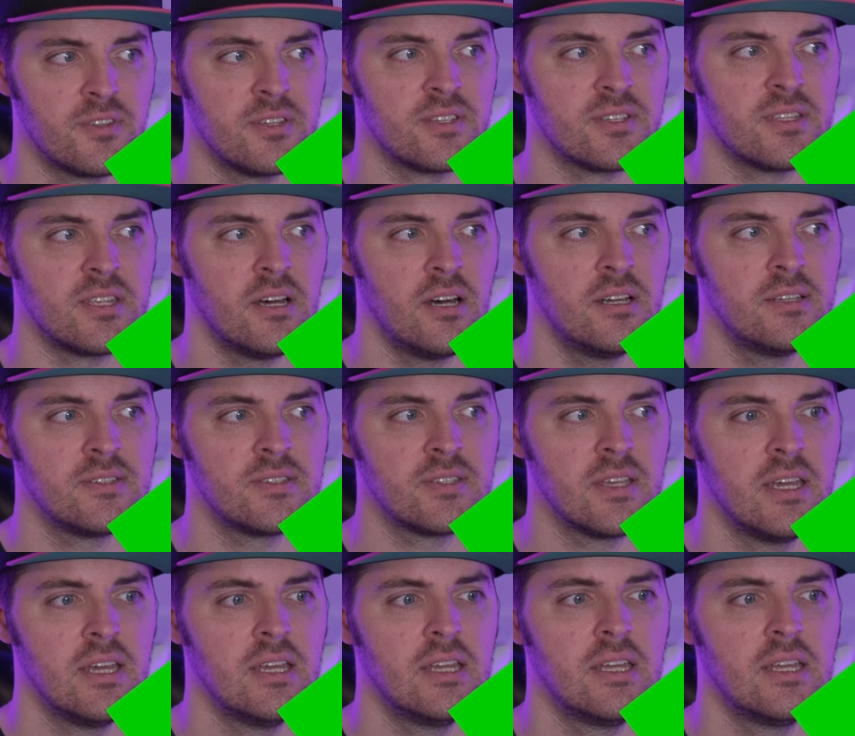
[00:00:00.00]
does
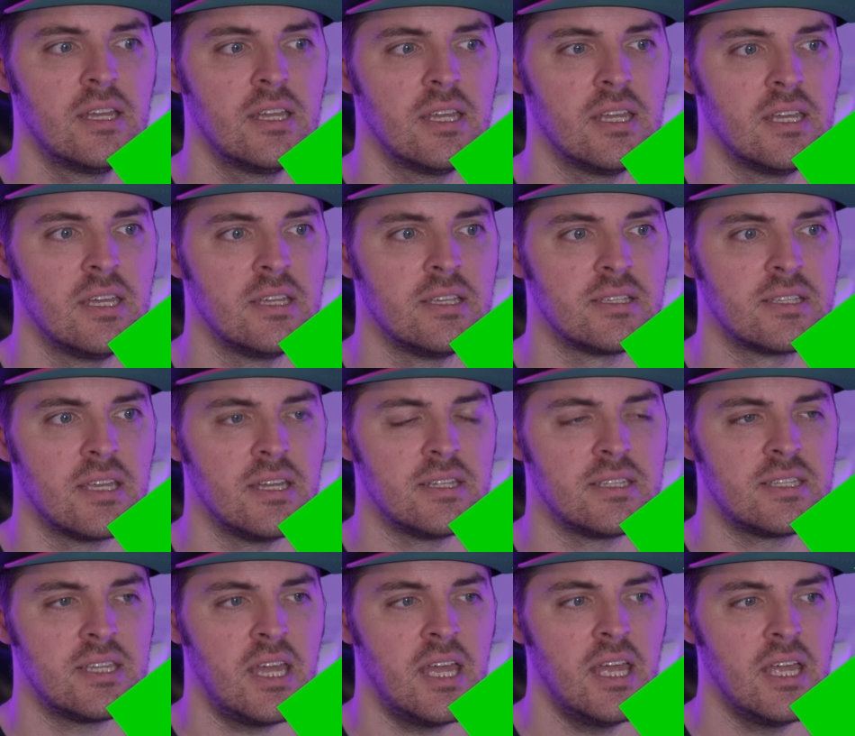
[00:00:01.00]
is it
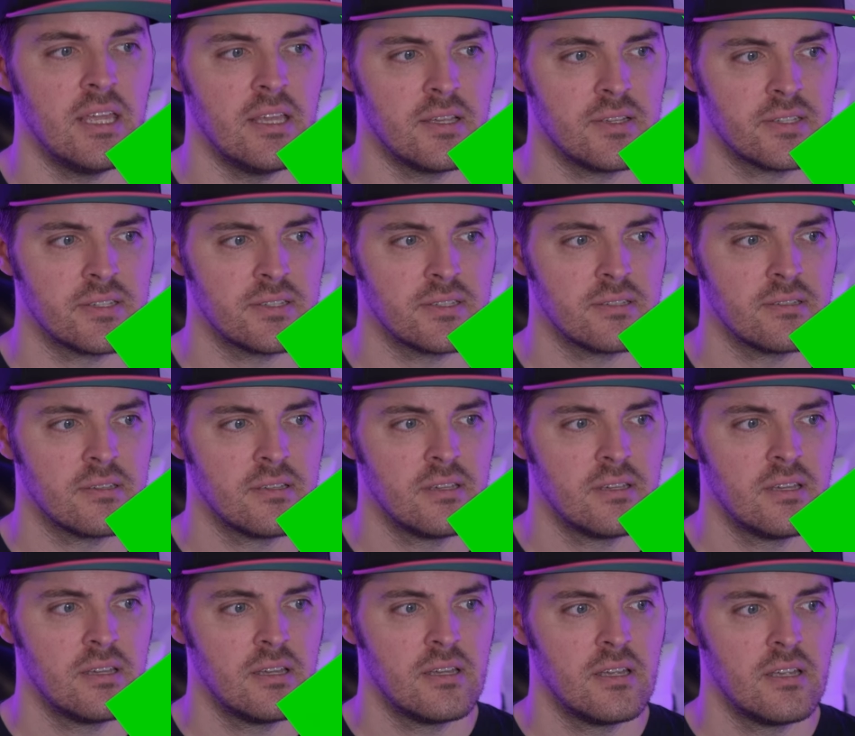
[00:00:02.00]
takes
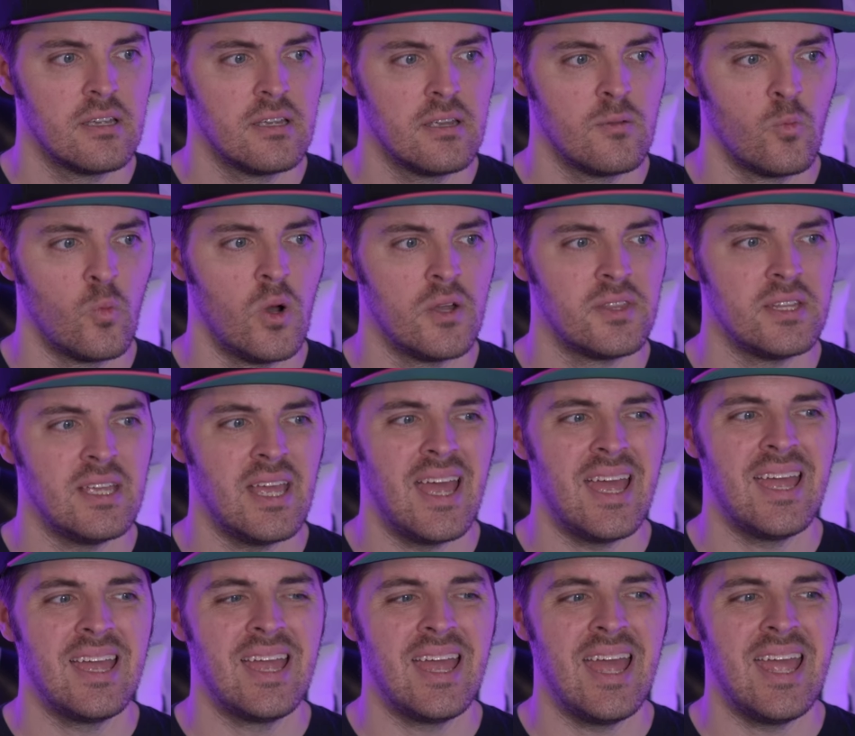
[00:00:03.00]
what the
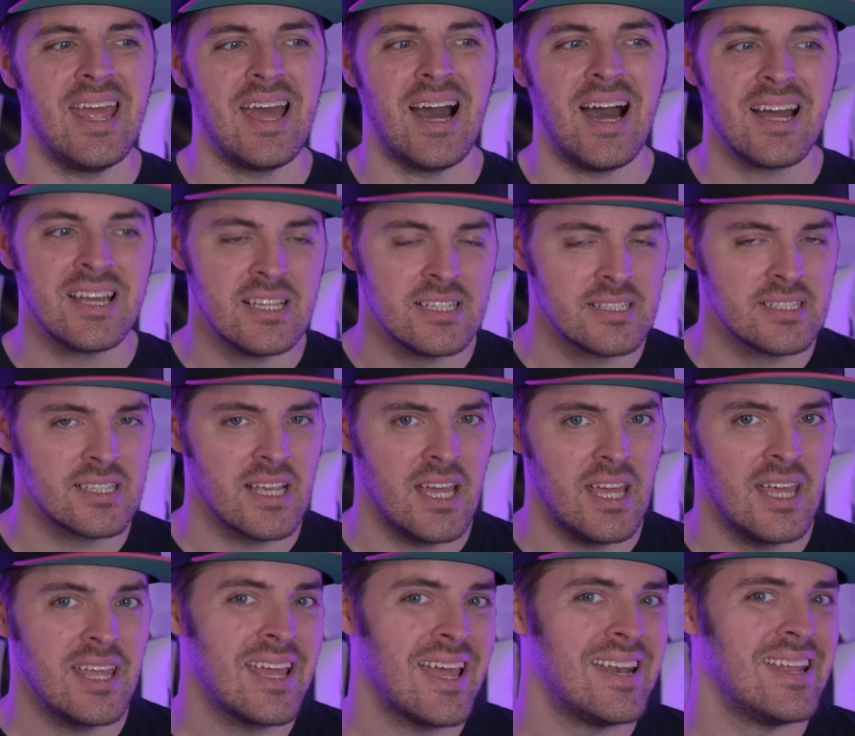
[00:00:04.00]
AI is saying
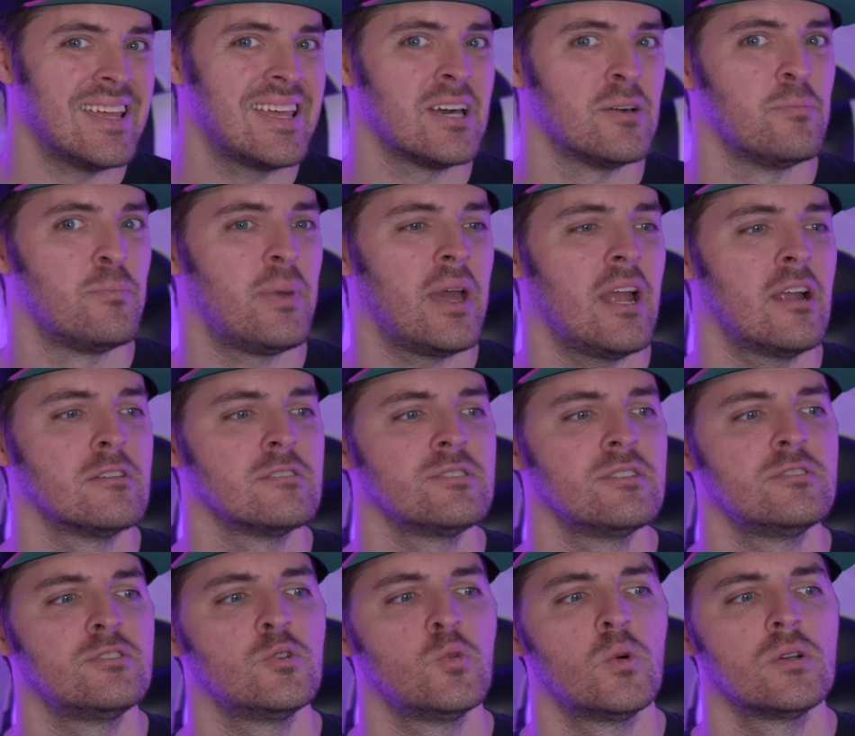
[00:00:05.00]
and it compares it
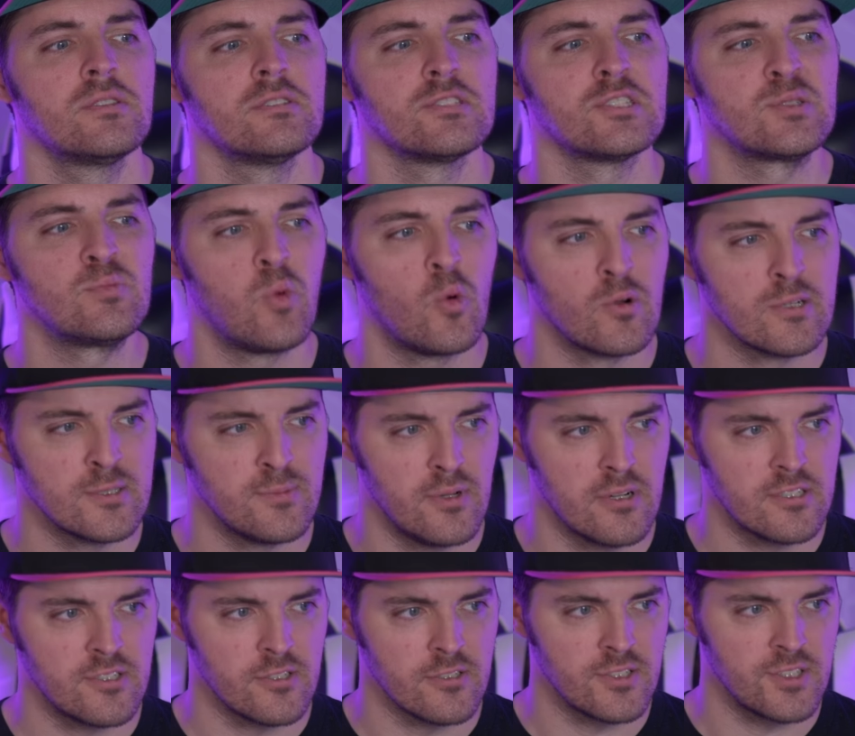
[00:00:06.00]
to what the sports books
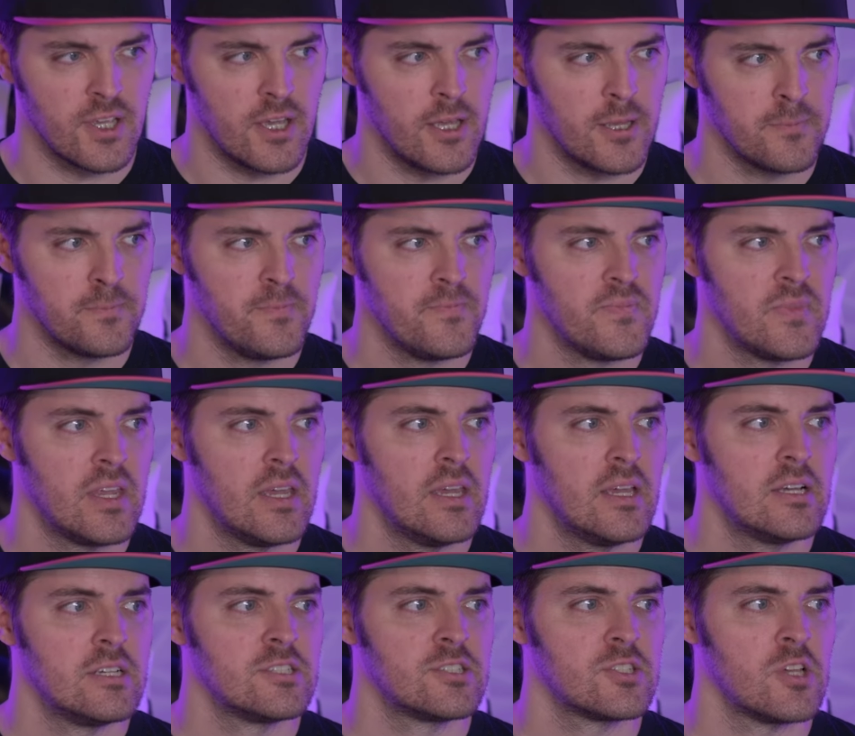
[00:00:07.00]
are saying.
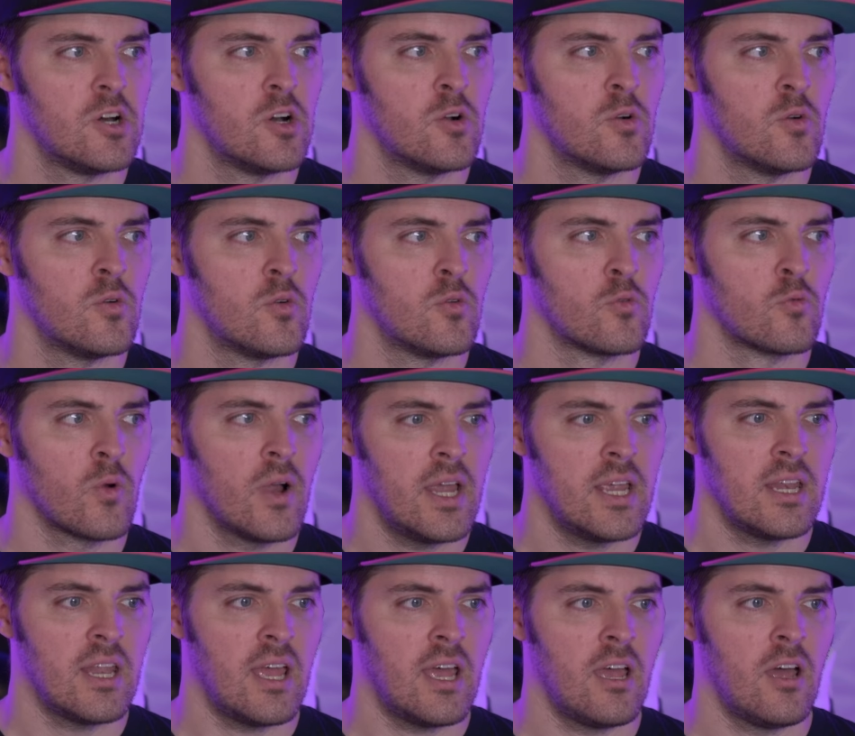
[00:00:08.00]
So right
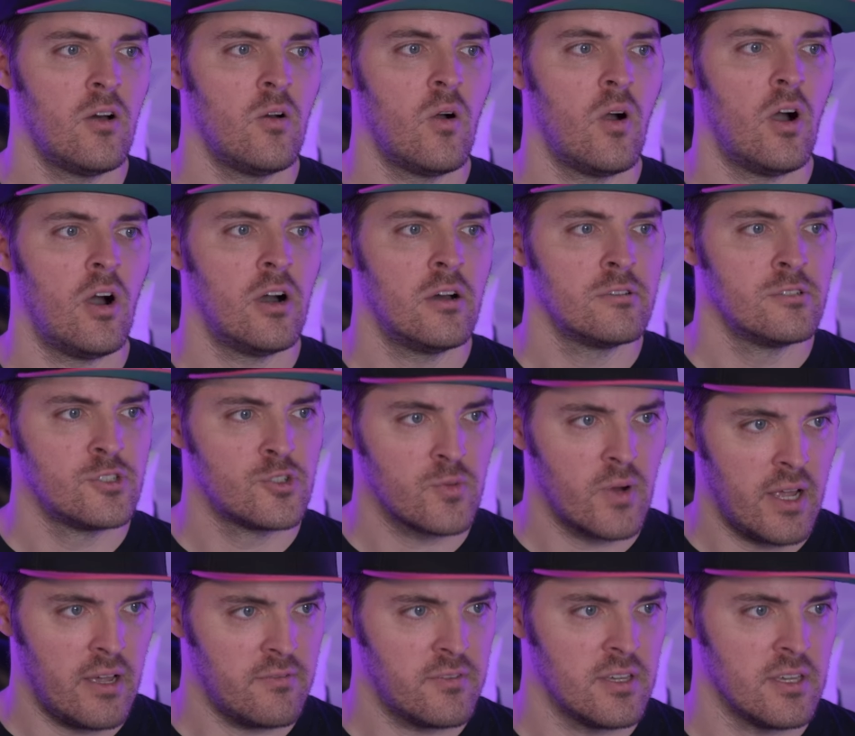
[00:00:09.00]
now on
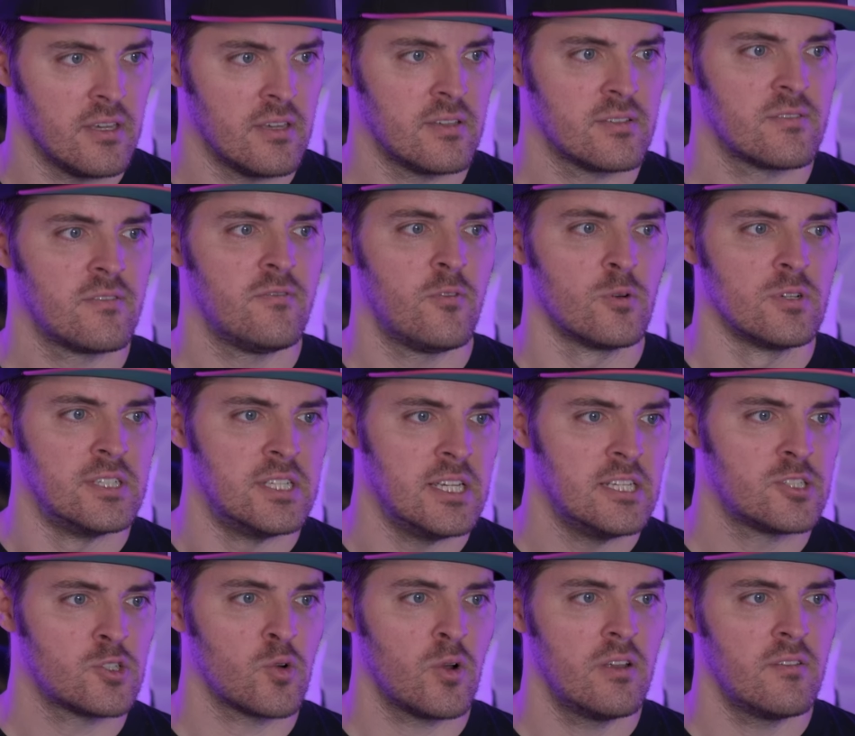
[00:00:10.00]
DraftKings for
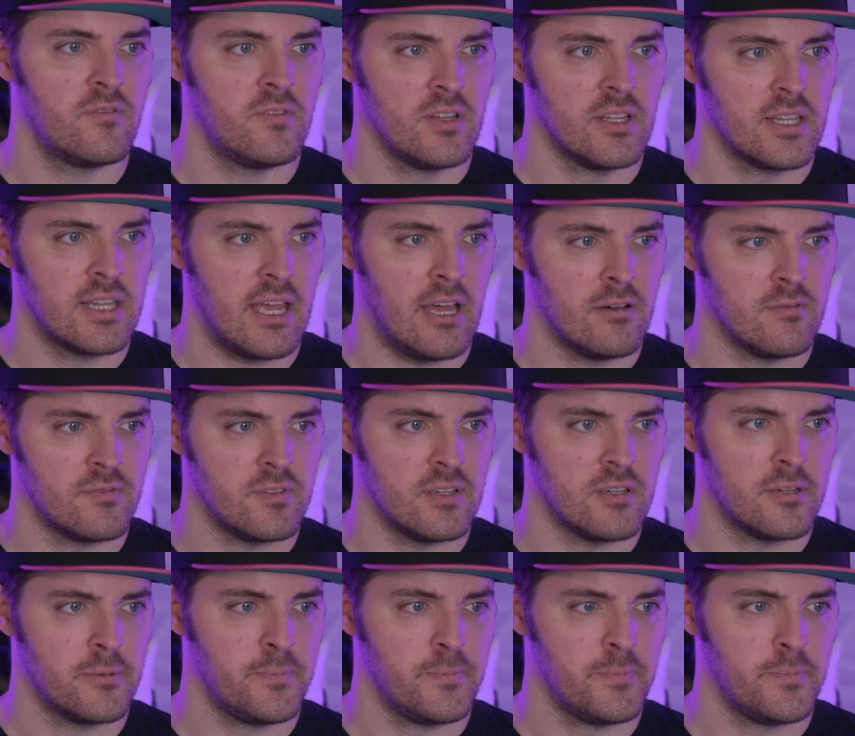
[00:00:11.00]
Detroit, Philadelphia,